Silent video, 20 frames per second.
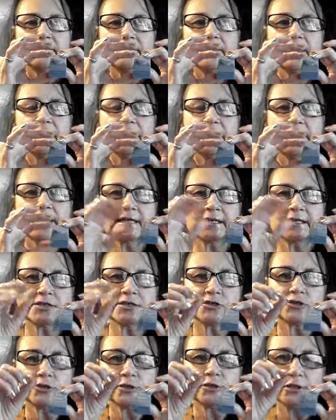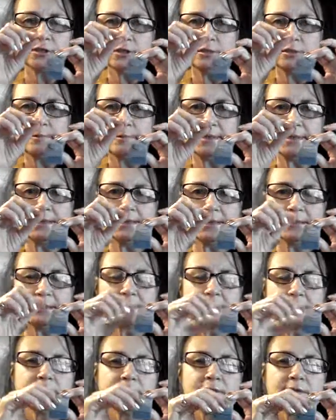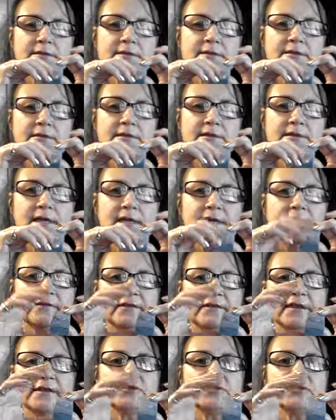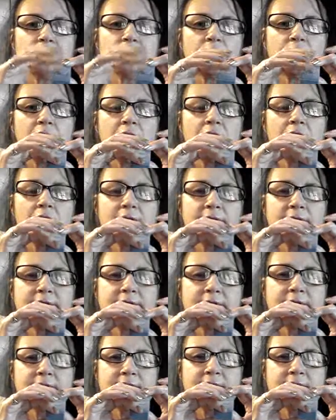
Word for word: that extra little bit that you were on.